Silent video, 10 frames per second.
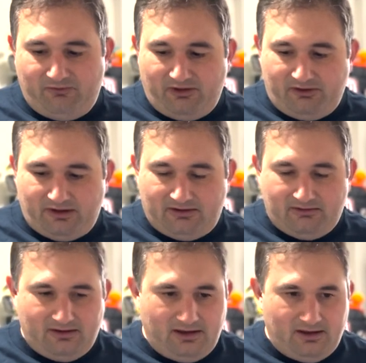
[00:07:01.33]
feeling
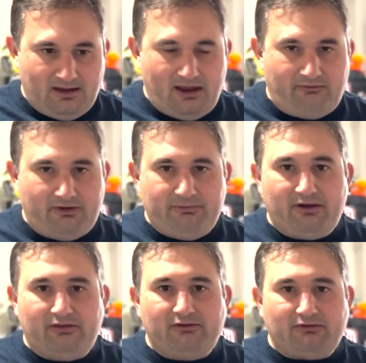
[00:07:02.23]
every bit
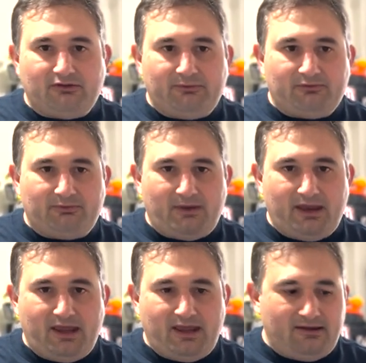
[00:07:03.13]
of these grips with my
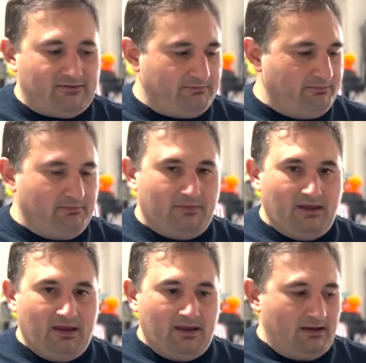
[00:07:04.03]
hands.
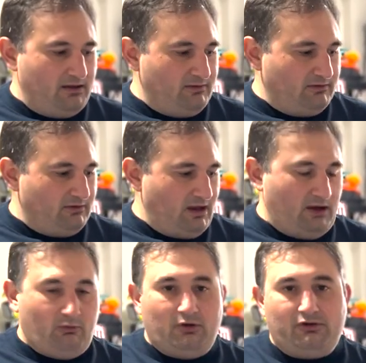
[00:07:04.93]

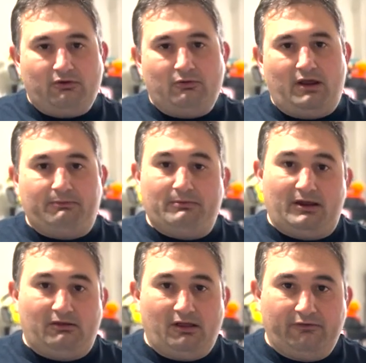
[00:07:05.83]
I wonder when I put
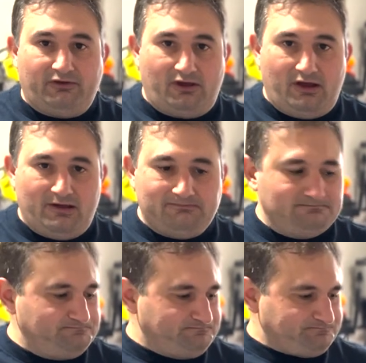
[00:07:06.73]
my gloves
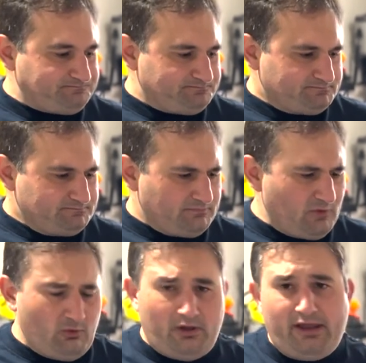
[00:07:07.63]
on,
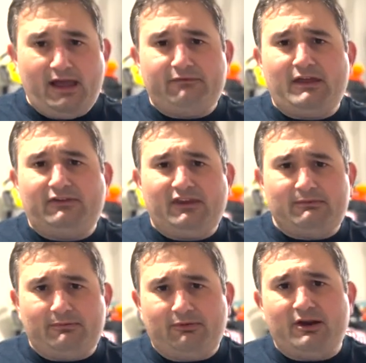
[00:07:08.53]
will I have that
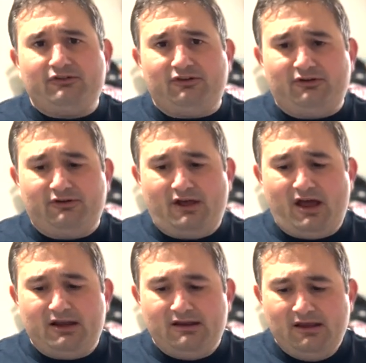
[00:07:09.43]
same impression or
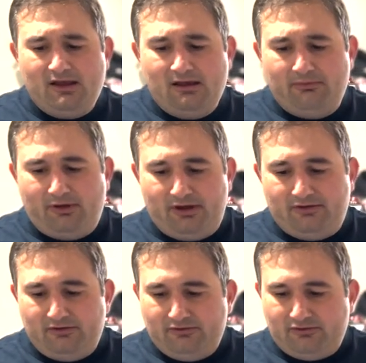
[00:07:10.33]
not?
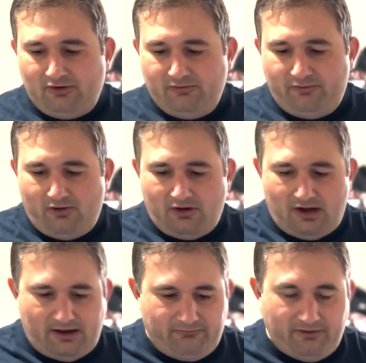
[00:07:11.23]
But so
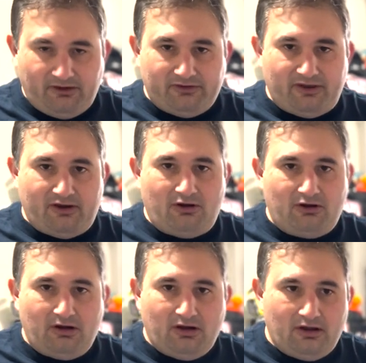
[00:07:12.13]
far, I feel like they
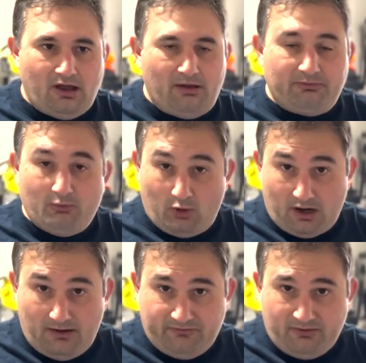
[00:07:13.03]
are um, more
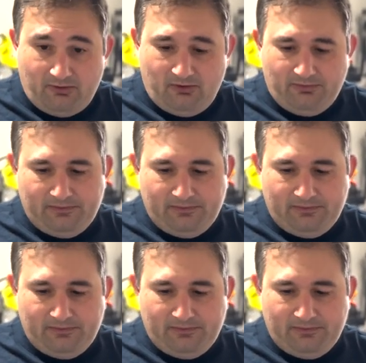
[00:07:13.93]
comfortable.